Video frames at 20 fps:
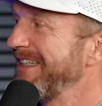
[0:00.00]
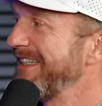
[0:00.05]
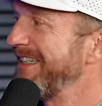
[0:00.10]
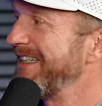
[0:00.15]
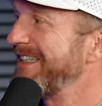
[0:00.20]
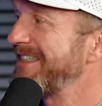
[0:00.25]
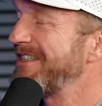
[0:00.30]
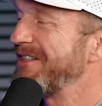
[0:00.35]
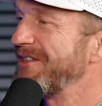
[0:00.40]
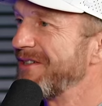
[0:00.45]

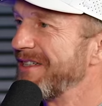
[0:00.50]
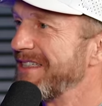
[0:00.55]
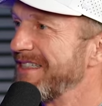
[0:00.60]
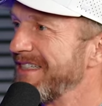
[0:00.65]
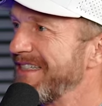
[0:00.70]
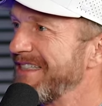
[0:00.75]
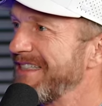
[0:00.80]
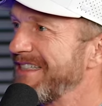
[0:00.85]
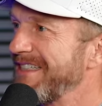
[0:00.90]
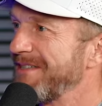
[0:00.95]
This year, as
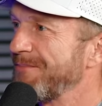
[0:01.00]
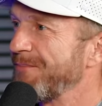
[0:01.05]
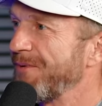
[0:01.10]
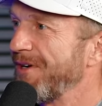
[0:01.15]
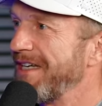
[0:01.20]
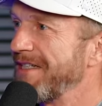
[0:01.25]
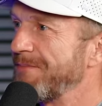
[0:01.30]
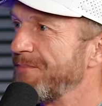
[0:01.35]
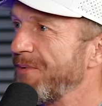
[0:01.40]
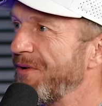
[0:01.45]
it
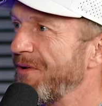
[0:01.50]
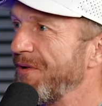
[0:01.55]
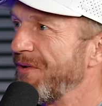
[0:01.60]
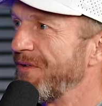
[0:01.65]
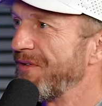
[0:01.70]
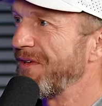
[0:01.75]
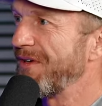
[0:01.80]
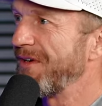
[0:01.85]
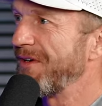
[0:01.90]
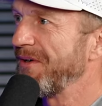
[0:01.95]
sprays
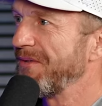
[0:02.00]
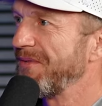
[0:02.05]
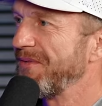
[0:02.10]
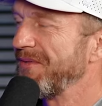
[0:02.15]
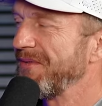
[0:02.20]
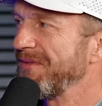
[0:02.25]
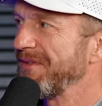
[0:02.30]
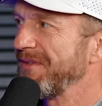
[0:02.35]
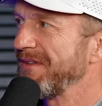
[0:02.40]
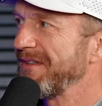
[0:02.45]
balls, you know,
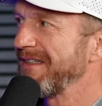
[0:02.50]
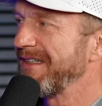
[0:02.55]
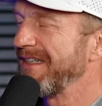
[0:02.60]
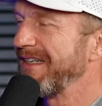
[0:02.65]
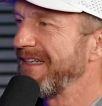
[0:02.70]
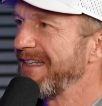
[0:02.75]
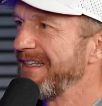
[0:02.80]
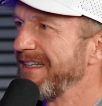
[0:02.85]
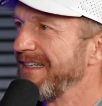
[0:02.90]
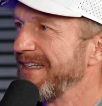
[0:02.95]

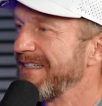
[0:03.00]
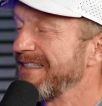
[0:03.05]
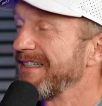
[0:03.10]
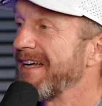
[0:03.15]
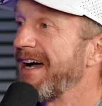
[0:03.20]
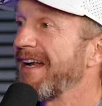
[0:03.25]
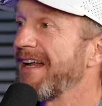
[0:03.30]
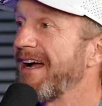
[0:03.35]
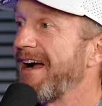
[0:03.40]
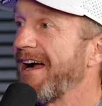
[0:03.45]
it's
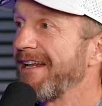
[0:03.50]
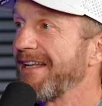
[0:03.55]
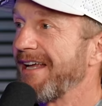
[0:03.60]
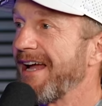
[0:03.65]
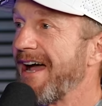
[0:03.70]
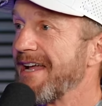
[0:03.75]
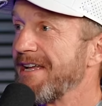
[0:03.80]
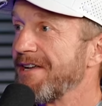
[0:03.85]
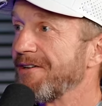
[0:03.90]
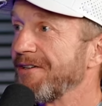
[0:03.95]
not highly
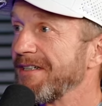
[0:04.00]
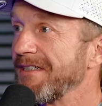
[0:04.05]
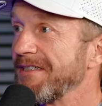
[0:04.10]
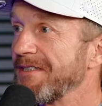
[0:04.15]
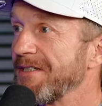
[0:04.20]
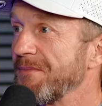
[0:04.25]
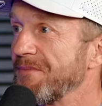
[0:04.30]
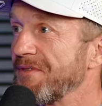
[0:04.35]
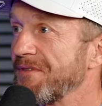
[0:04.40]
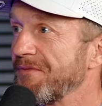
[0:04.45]
accurate in
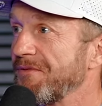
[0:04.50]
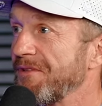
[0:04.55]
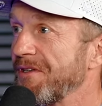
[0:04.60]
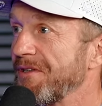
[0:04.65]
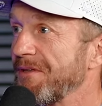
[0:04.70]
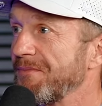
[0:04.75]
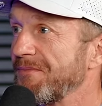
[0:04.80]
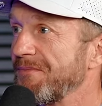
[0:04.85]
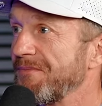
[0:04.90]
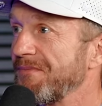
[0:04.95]
terms of where
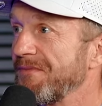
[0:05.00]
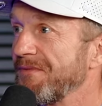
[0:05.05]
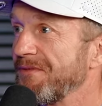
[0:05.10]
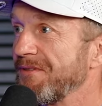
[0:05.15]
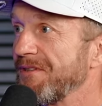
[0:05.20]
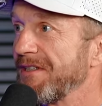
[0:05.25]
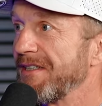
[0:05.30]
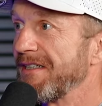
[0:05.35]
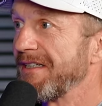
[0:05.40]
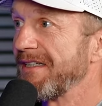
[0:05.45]
the
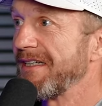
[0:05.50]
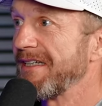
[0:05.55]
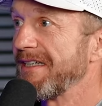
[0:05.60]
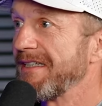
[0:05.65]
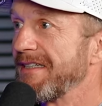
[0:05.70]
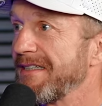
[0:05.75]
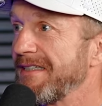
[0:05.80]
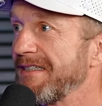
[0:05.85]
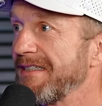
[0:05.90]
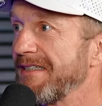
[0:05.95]
where it
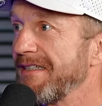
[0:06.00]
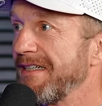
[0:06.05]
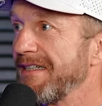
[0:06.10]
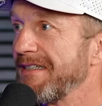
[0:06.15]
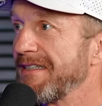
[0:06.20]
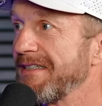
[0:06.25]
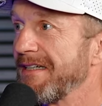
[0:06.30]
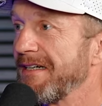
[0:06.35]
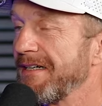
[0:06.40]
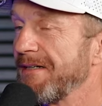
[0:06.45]
hits exactly.
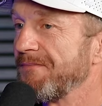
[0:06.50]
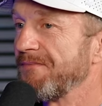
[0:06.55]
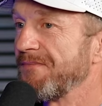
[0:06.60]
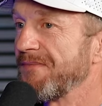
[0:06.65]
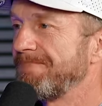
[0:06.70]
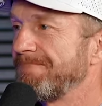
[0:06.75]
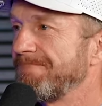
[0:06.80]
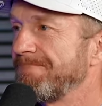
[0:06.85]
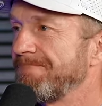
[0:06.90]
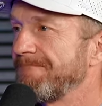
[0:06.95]
each time.
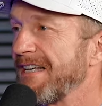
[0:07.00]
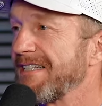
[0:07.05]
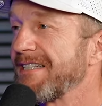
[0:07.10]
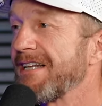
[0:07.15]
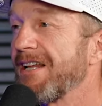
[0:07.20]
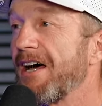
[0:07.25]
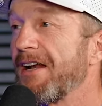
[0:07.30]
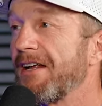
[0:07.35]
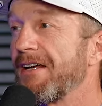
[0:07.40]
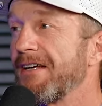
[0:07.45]
That's a
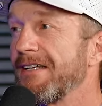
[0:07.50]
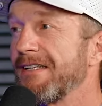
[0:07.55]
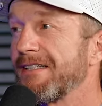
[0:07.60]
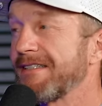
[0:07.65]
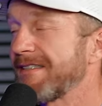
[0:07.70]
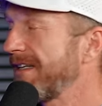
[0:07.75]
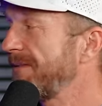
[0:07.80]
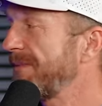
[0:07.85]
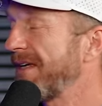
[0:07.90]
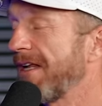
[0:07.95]
lot of.
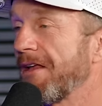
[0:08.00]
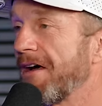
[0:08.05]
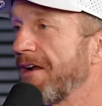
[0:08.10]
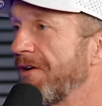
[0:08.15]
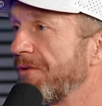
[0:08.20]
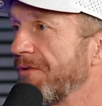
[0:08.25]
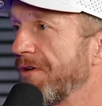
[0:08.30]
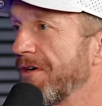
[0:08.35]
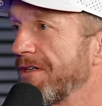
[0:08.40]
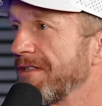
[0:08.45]
It's going to be a lot
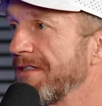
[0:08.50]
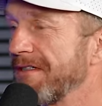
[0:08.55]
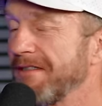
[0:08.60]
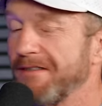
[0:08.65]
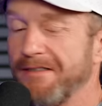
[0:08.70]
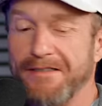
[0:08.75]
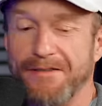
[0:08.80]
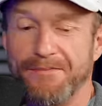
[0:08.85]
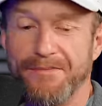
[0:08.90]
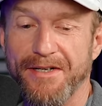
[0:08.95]
of work
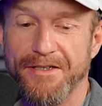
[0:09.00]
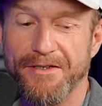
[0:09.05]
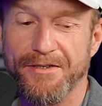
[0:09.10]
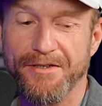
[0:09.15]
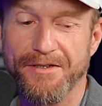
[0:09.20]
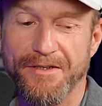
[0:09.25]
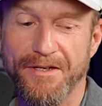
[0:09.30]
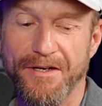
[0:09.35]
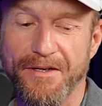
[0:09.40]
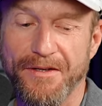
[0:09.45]
to to
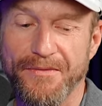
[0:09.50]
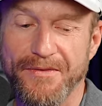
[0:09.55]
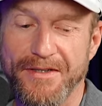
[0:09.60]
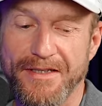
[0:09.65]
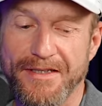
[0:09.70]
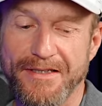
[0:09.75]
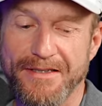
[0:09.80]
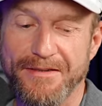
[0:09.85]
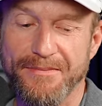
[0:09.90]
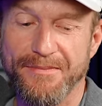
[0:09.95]
measure all of
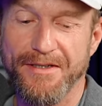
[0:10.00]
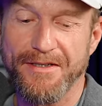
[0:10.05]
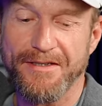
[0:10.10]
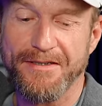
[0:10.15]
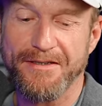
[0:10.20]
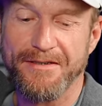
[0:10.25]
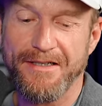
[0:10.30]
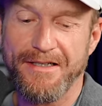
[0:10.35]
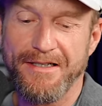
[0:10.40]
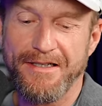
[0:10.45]
this, but
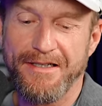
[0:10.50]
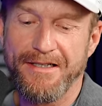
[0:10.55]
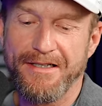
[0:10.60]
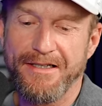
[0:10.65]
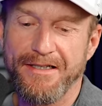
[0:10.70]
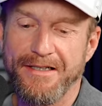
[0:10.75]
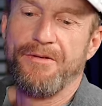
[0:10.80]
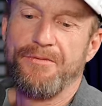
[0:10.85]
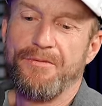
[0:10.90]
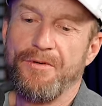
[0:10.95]

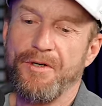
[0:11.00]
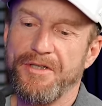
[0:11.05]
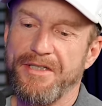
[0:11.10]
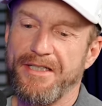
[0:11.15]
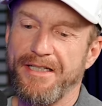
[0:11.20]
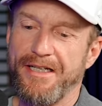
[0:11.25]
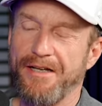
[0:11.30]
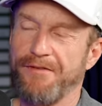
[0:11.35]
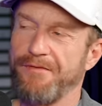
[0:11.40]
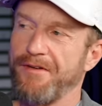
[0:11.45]
we'll
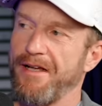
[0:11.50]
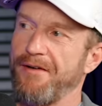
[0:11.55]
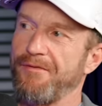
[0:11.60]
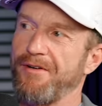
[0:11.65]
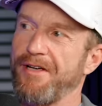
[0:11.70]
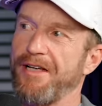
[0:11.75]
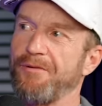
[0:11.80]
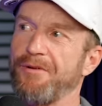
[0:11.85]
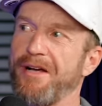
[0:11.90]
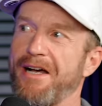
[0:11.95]
see if I
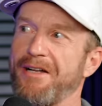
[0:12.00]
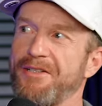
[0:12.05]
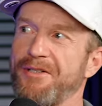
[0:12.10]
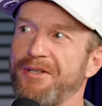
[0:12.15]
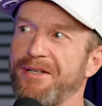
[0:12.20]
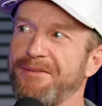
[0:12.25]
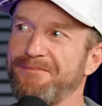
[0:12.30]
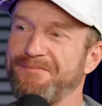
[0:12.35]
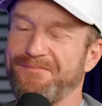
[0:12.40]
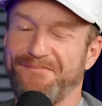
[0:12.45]
ever get around to
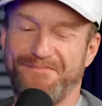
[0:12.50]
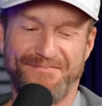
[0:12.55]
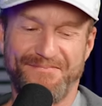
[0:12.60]
it.